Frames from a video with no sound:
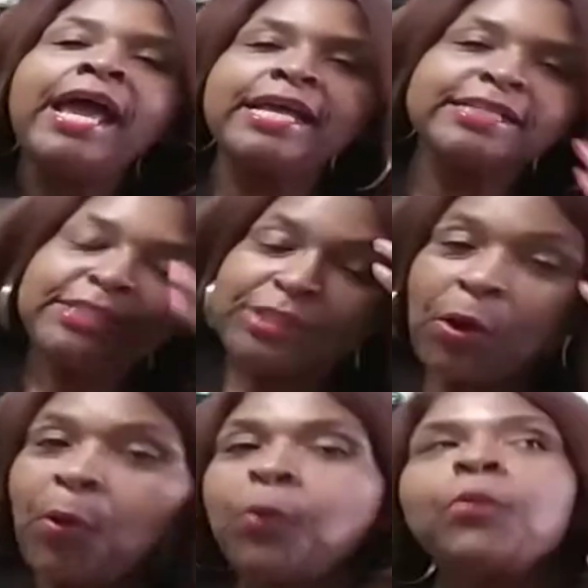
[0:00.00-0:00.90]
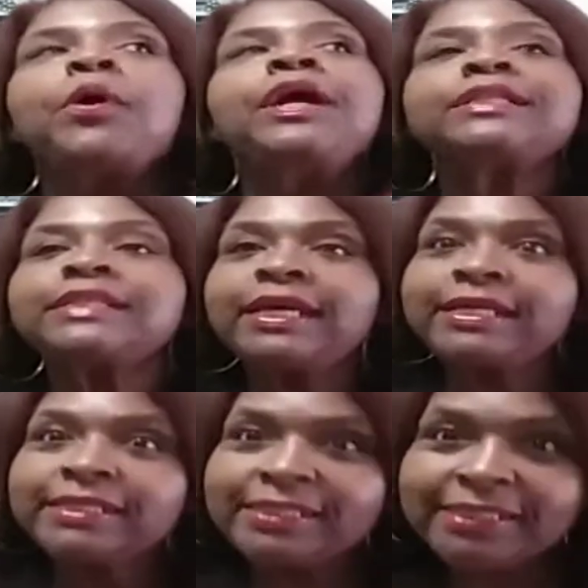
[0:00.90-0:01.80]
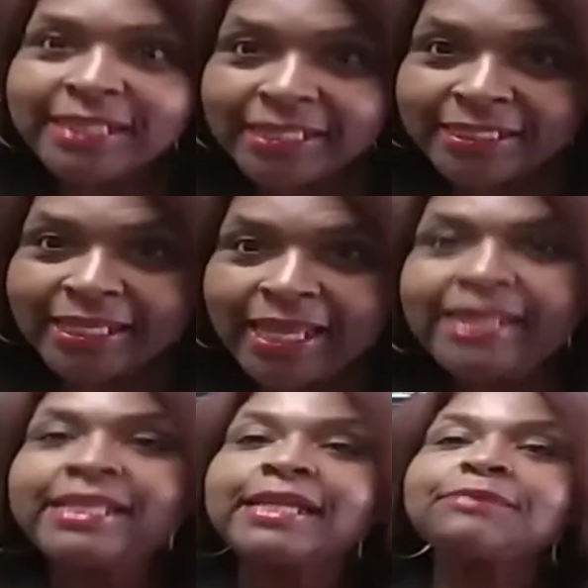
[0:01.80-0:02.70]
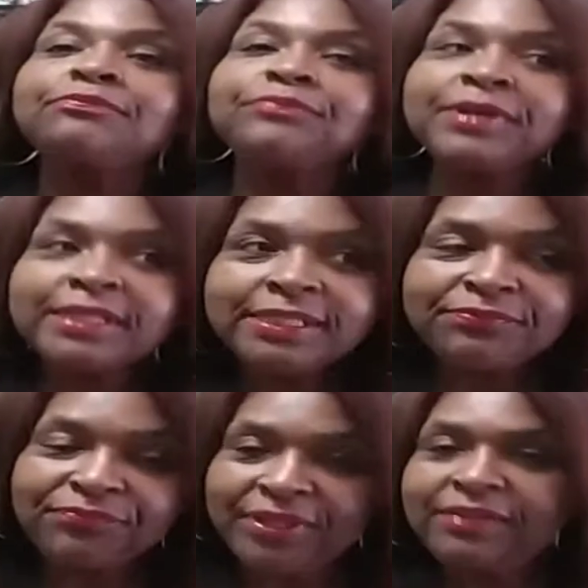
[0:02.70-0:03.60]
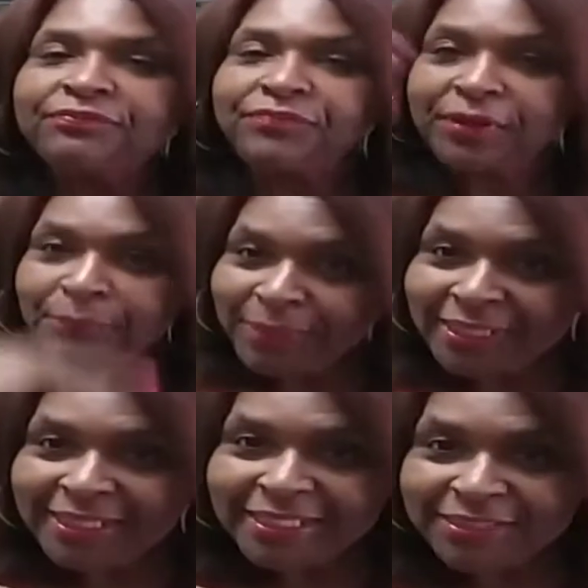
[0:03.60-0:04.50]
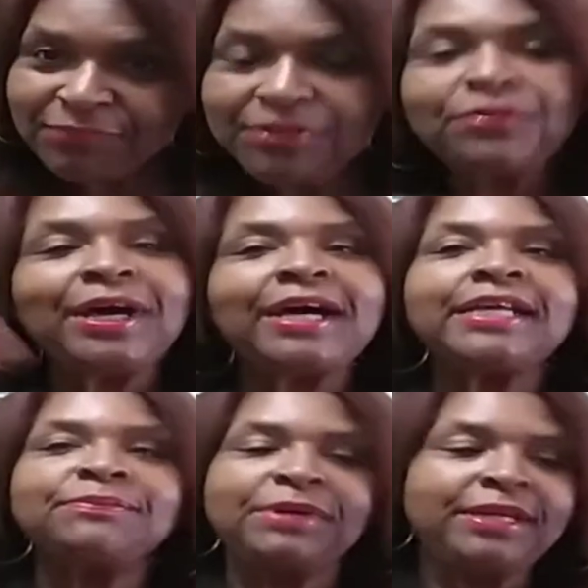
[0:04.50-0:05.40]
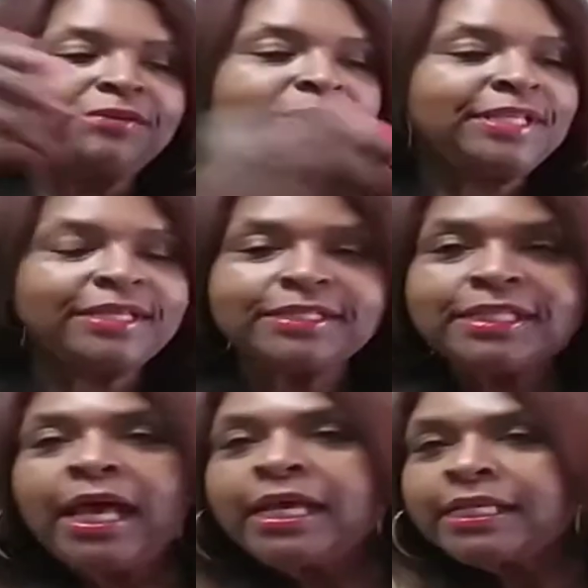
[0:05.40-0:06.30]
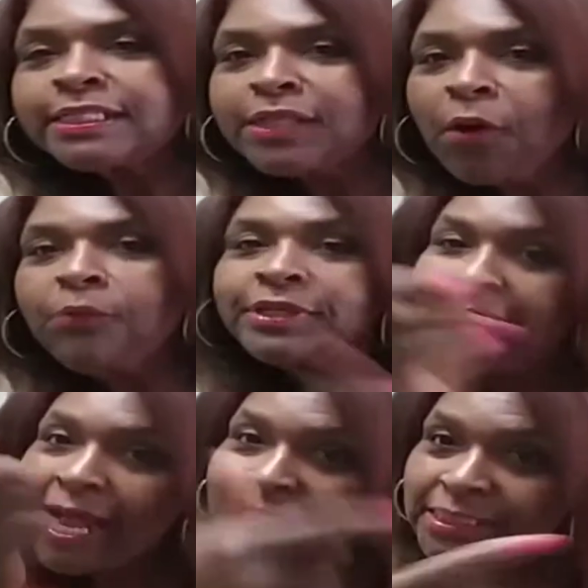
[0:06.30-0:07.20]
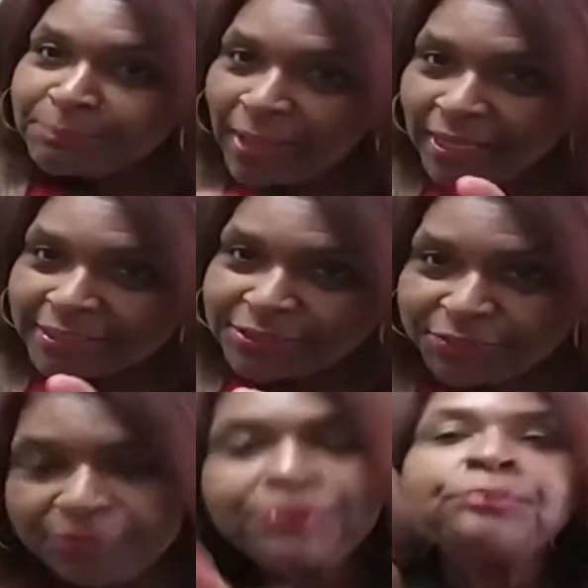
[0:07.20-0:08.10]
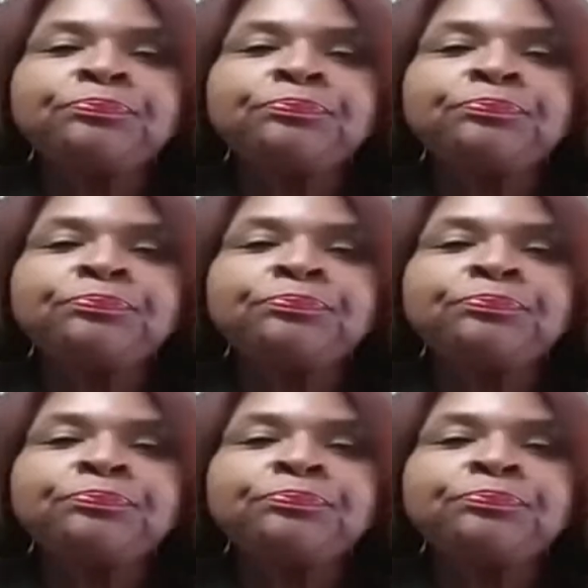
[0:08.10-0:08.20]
And so today is Sunday that I'm filming this for you guys. But here it is. So not sponsored.